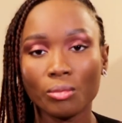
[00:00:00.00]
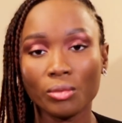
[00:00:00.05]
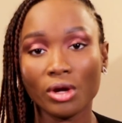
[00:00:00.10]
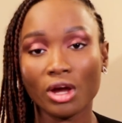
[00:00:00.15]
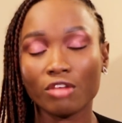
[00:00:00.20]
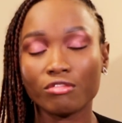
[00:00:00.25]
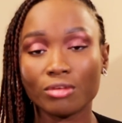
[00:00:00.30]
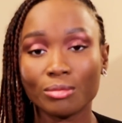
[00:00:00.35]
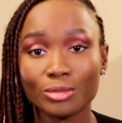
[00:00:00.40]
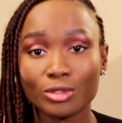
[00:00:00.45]

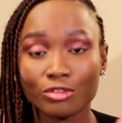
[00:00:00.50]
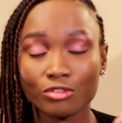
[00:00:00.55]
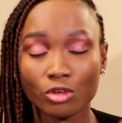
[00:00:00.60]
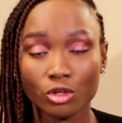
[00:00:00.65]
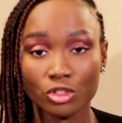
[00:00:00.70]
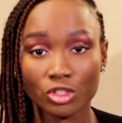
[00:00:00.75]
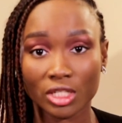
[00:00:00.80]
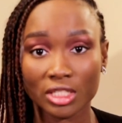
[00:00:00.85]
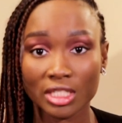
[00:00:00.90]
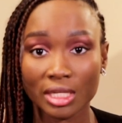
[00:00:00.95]
hormonal forms of
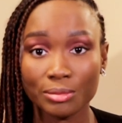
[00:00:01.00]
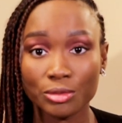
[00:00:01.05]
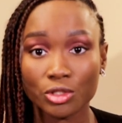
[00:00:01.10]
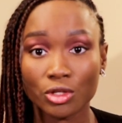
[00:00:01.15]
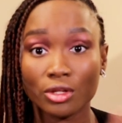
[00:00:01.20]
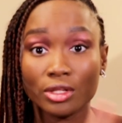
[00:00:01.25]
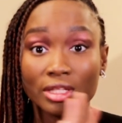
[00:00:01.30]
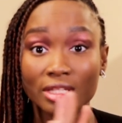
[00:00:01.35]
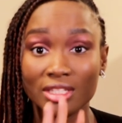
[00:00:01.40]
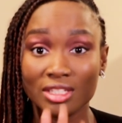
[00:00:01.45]

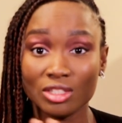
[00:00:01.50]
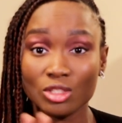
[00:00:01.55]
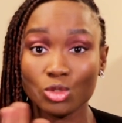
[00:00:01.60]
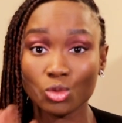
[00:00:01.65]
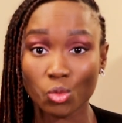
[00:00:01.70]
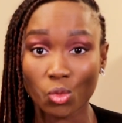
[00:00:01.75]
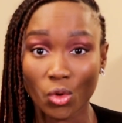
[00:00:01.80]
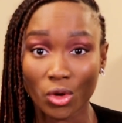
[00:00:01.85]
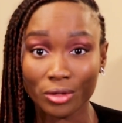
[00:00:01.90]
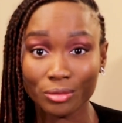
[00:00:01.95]
contraception,
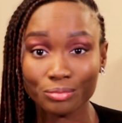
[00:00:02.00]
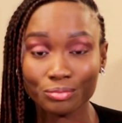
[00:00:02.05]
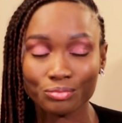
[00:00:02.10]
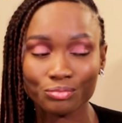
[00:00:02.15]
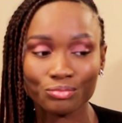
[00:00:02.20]
this one,